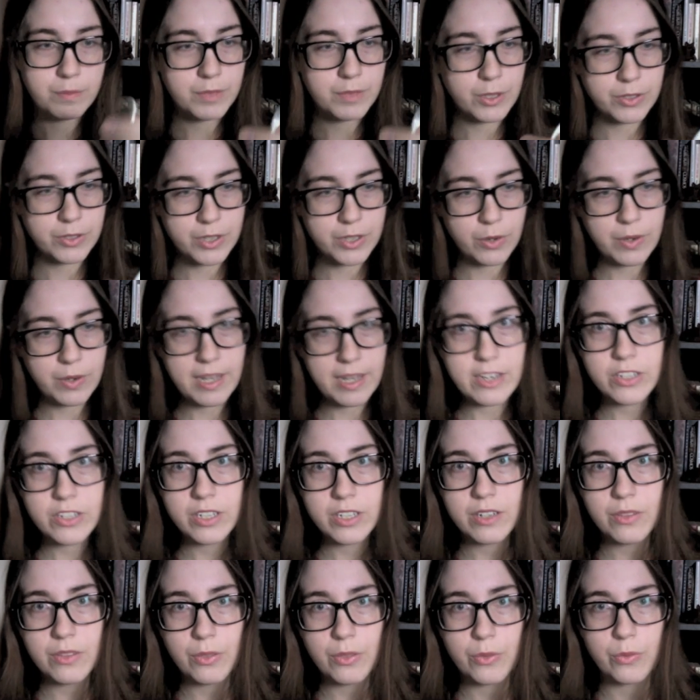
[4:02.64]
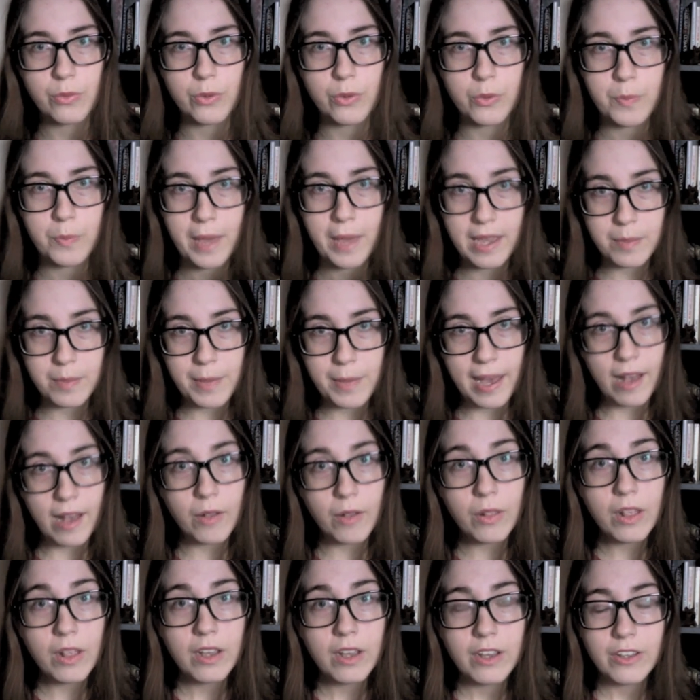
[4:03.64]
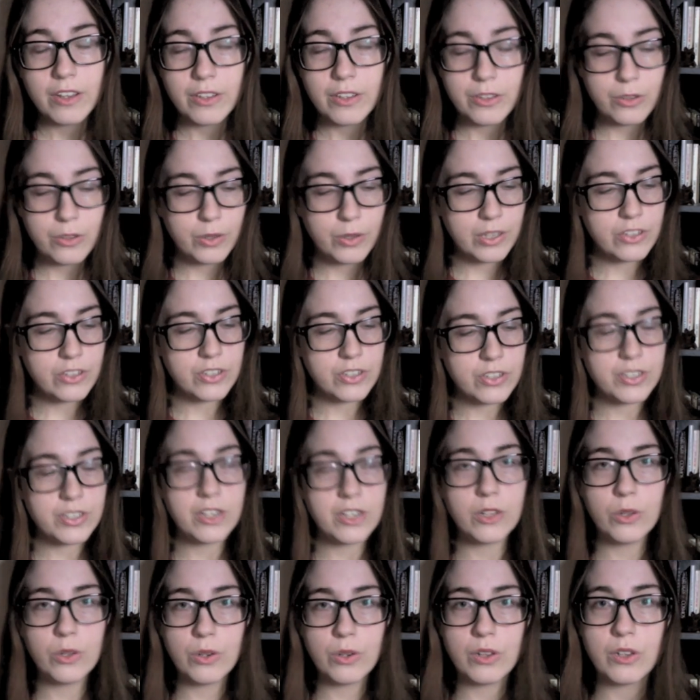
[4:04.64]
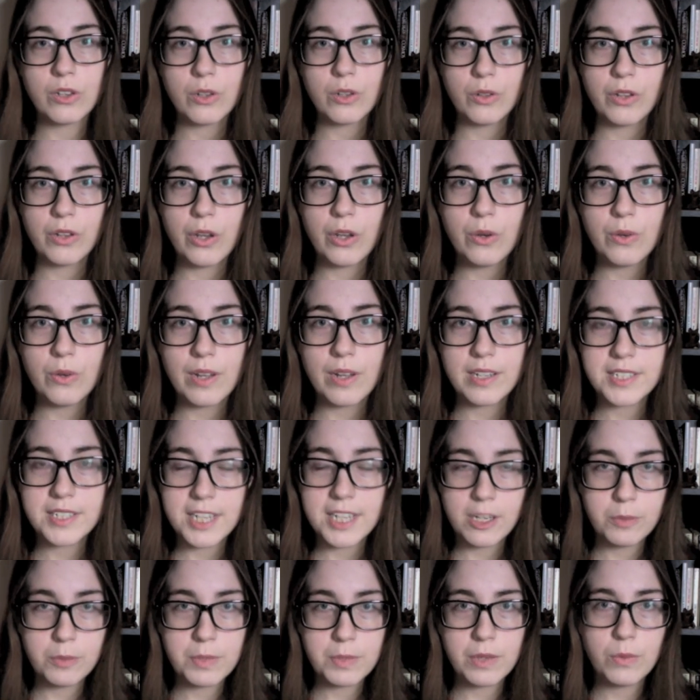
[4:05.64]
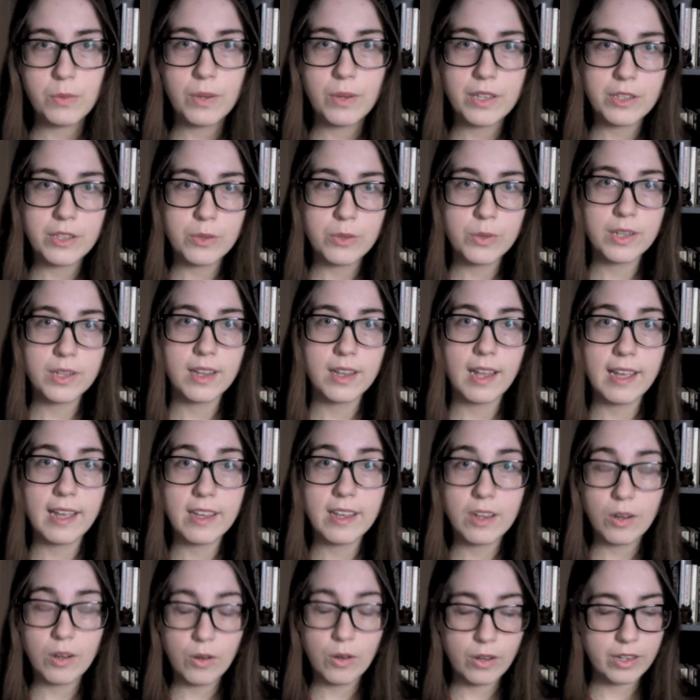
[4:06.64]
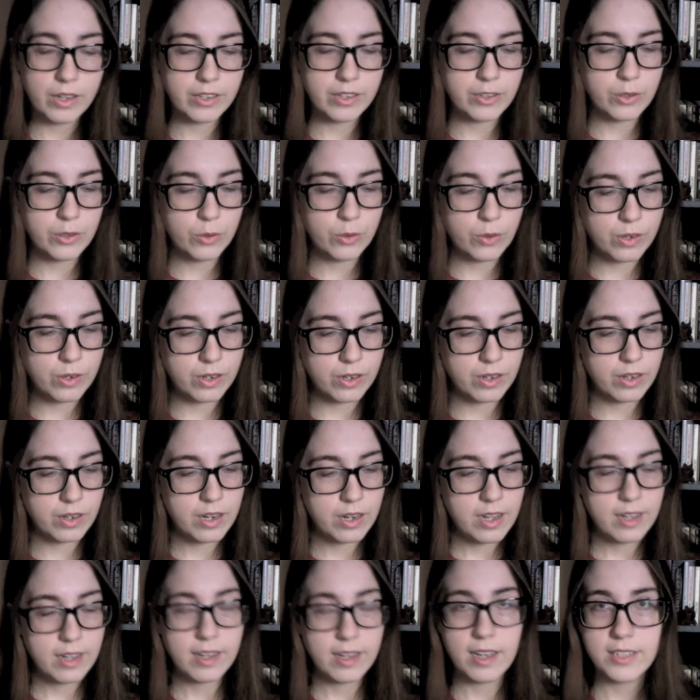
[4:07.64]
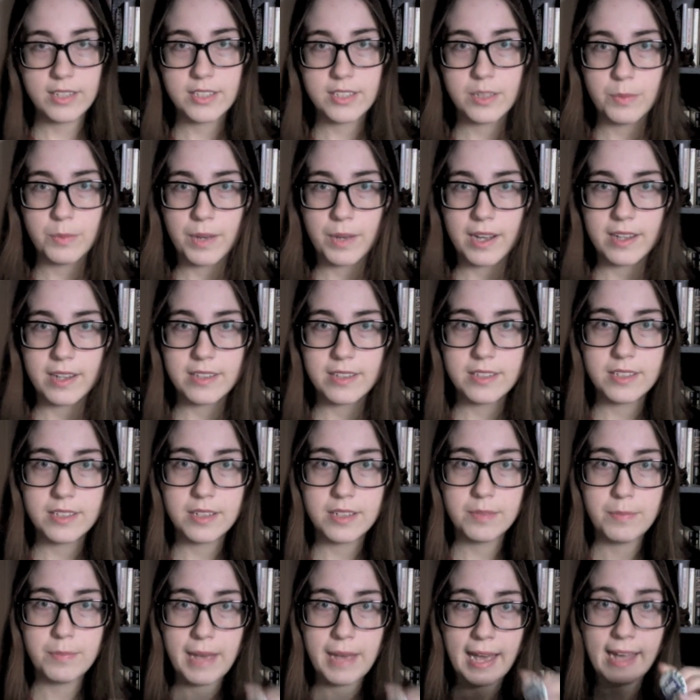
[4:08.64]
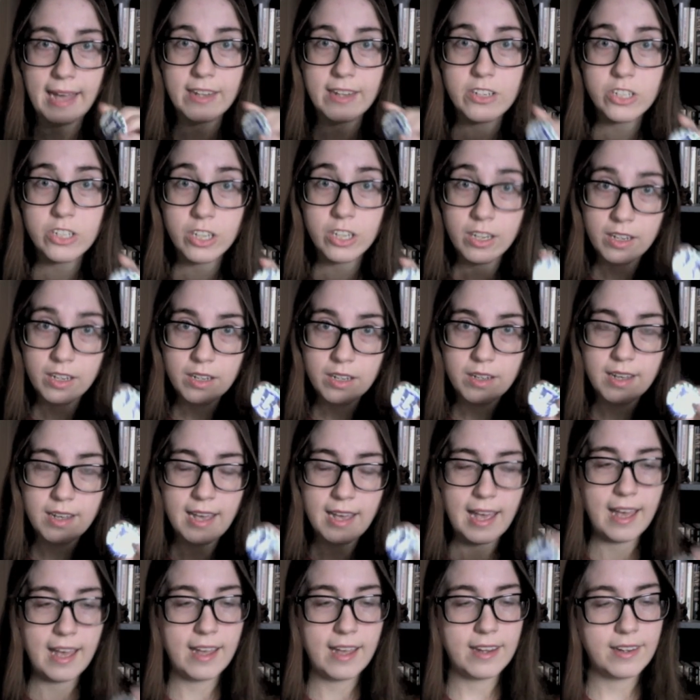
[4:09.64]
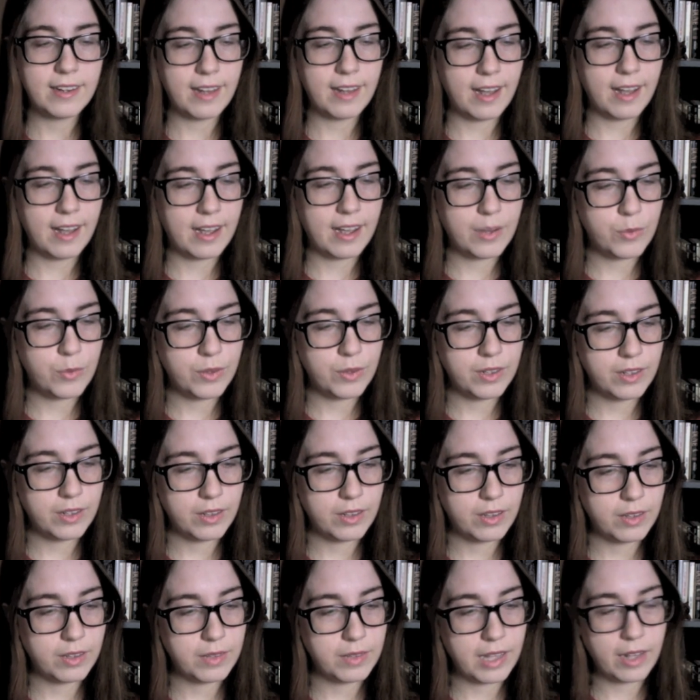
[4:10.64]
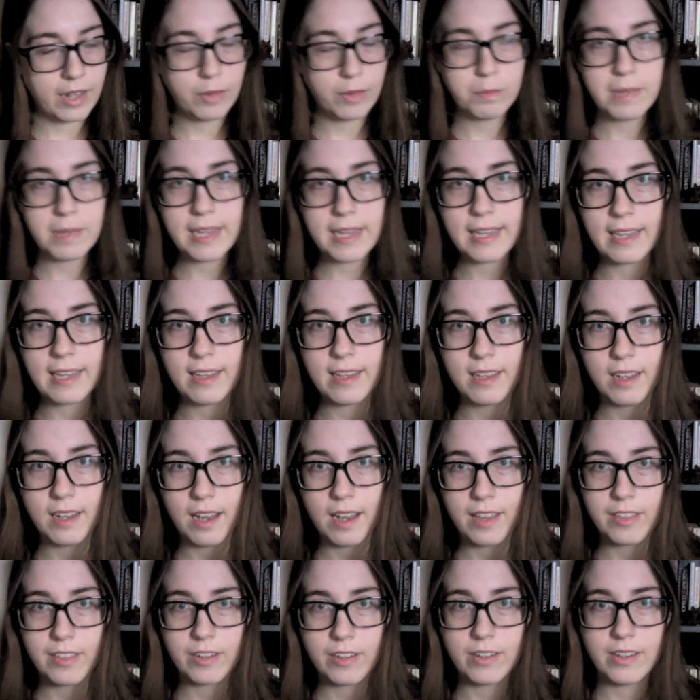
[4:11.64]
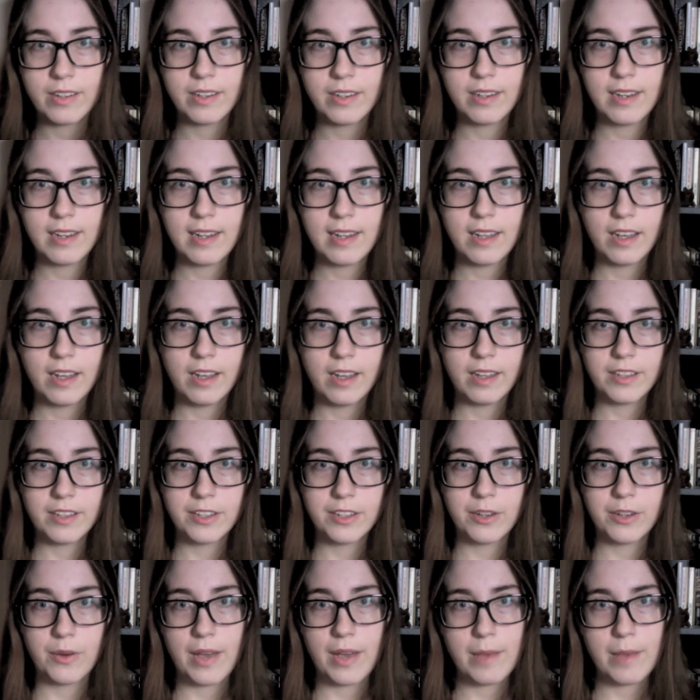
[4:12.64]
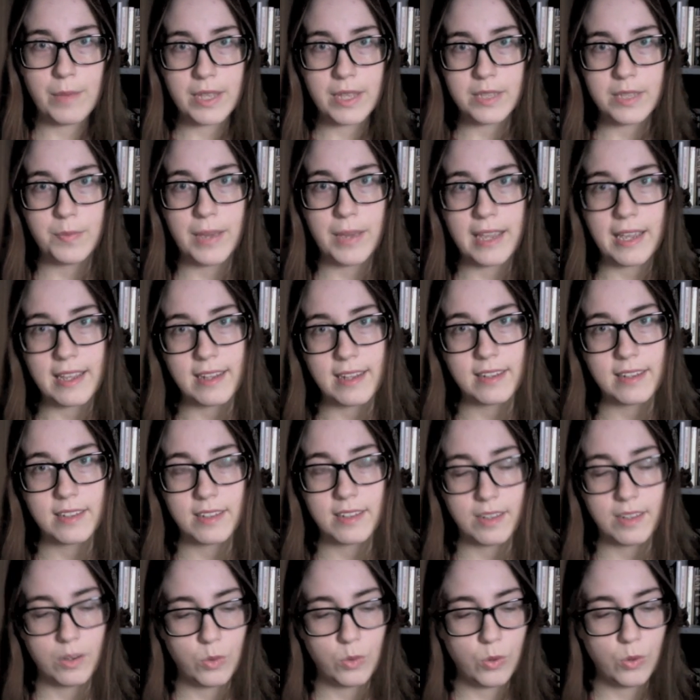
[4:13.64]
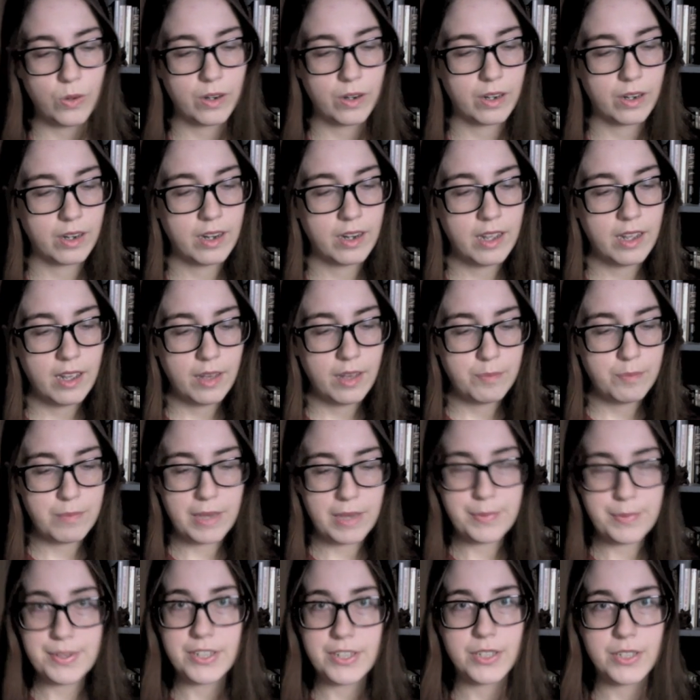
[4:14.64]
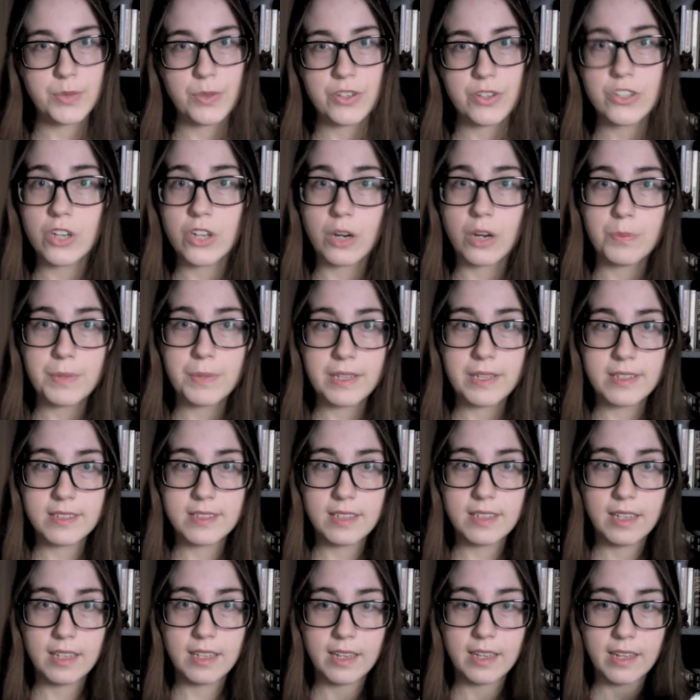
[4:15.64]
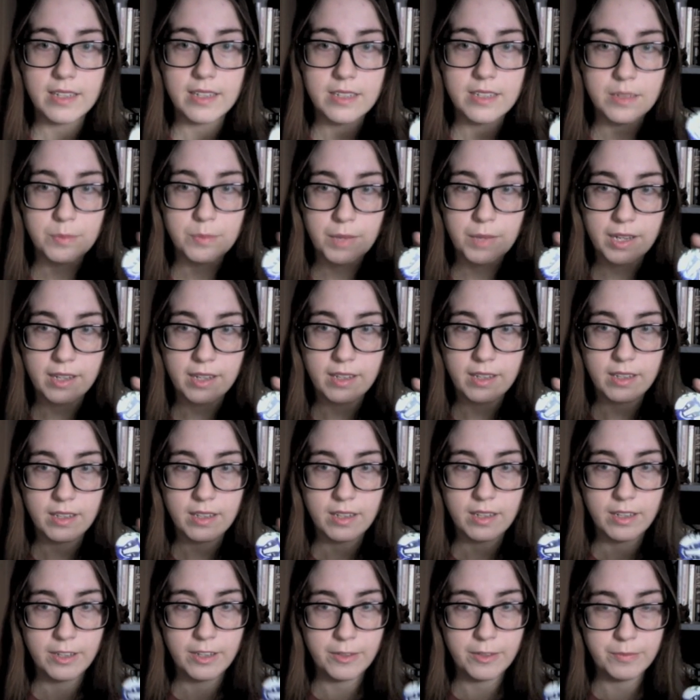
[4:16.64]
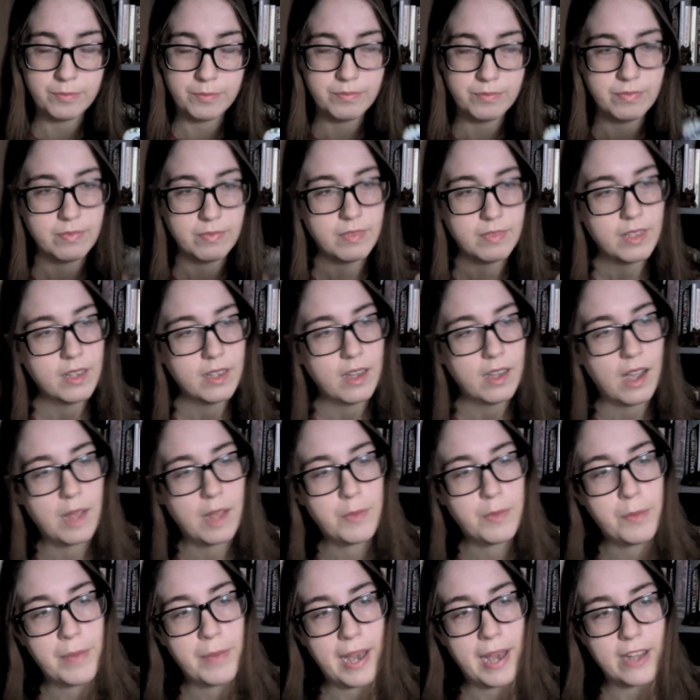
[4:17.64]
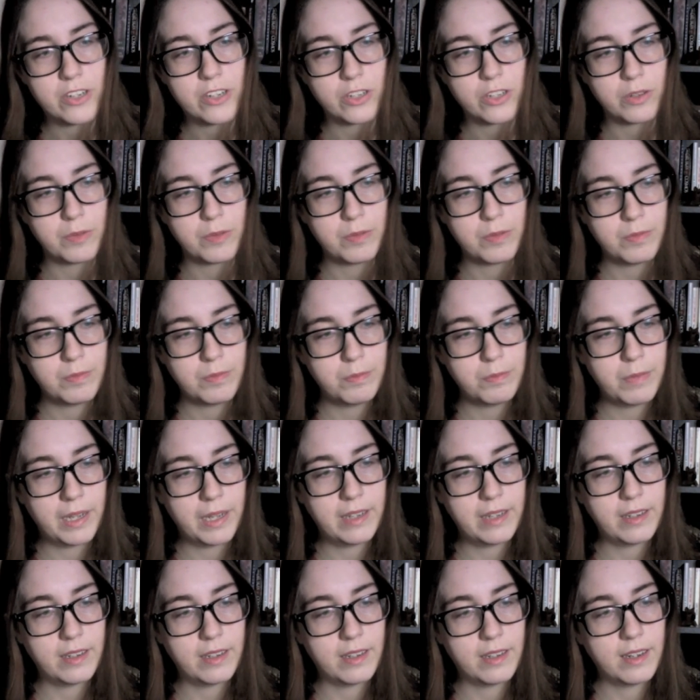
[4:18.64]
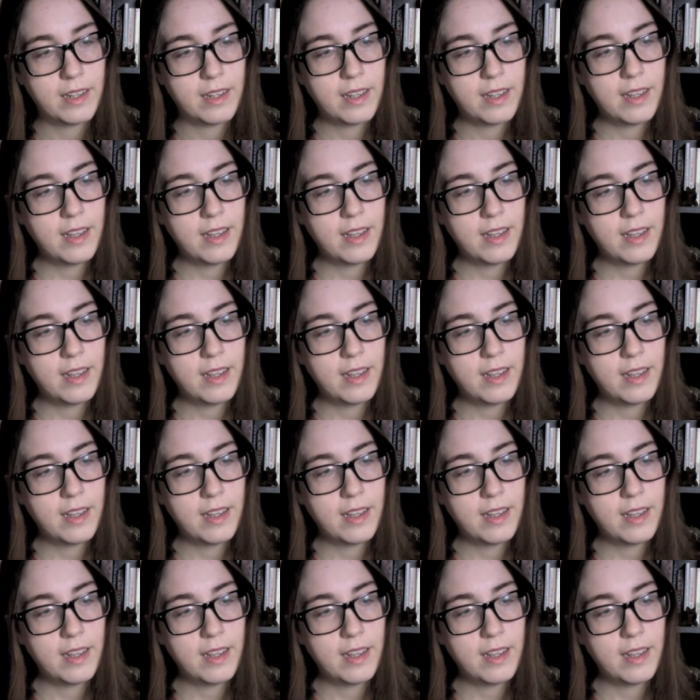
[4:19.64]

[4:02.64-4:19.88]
donation through PayPal, you can just include a little note and tell me what you would like on your customized badge, and I'll make it either in MS Paint or maybe just with Sharpies like I did my I'm a Badger button.